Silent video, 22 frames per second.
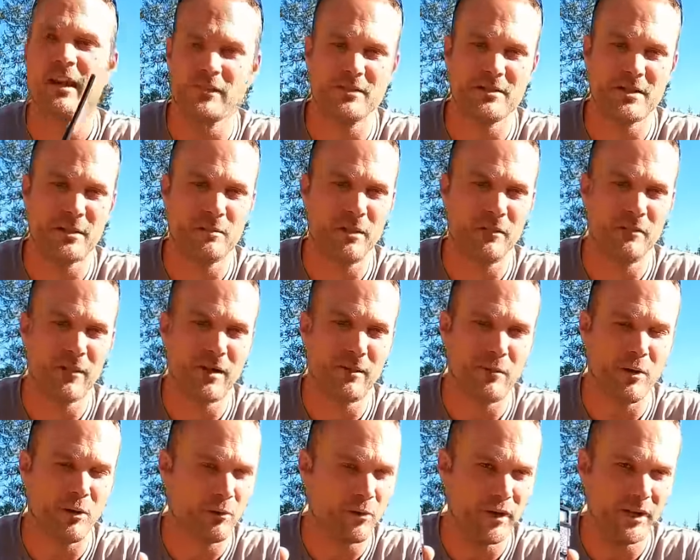Some of
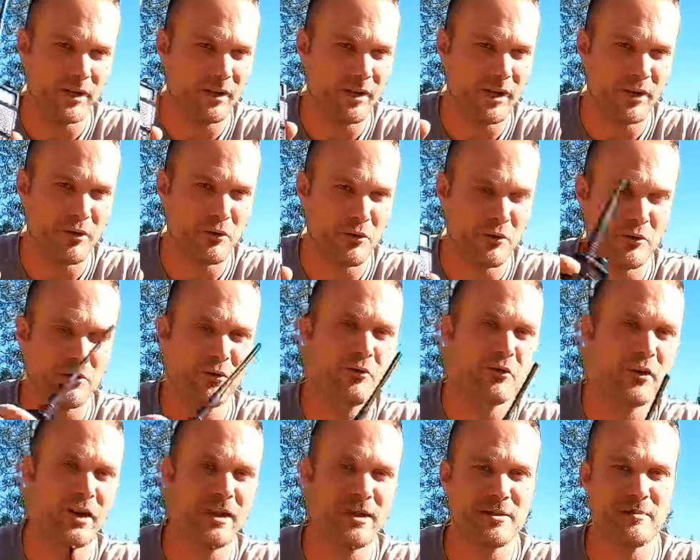them only allow you to
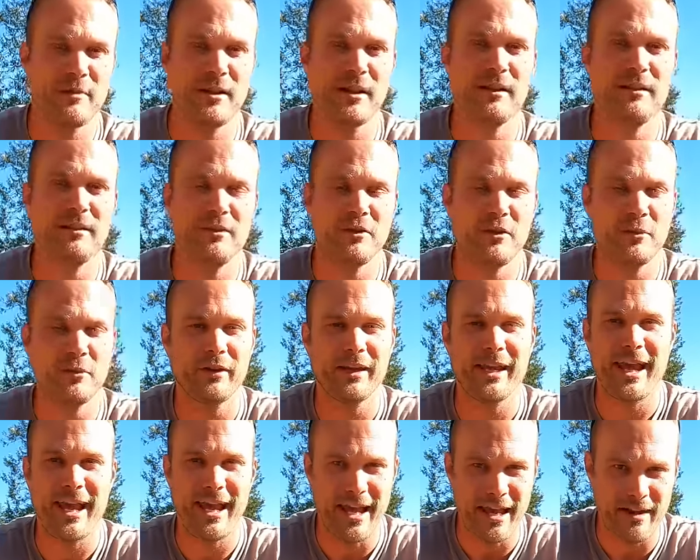transmit
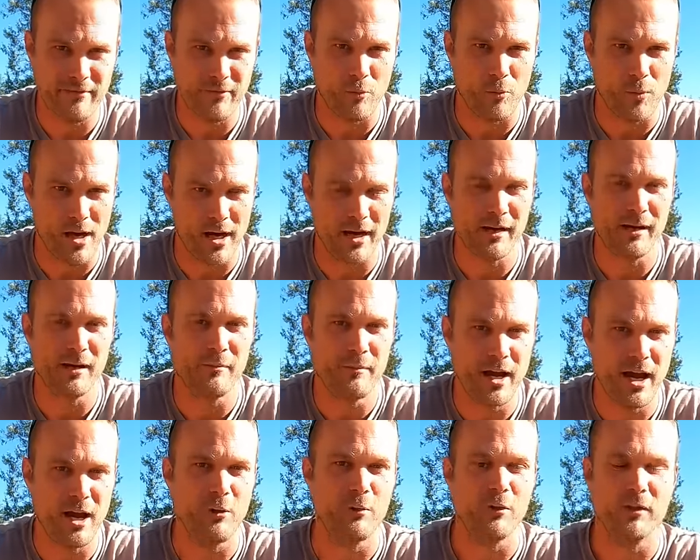using half a watt
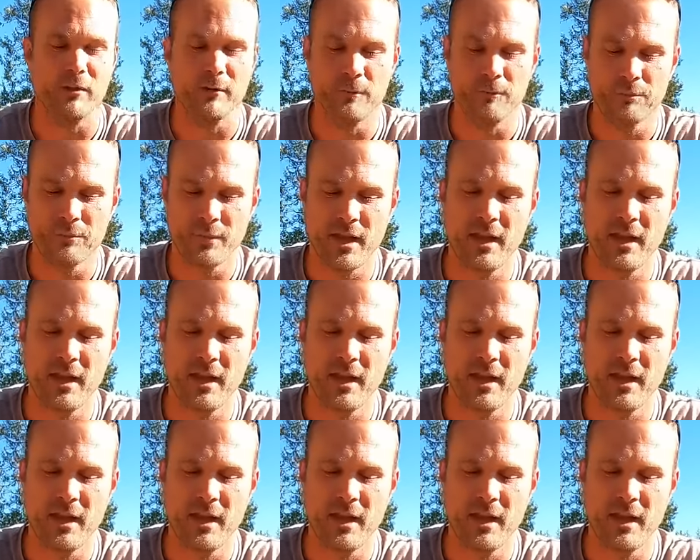of power.